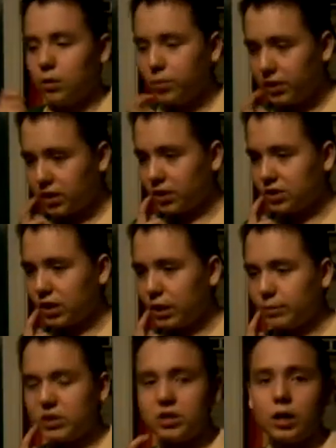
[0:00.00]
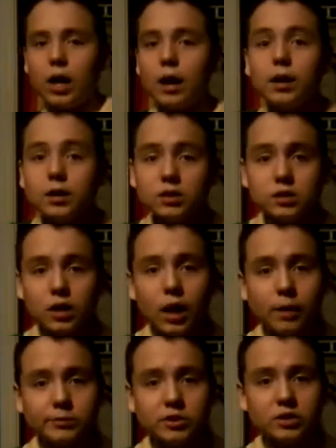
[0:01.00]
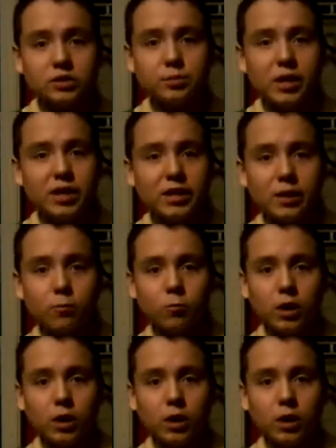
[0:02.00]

because I'm just making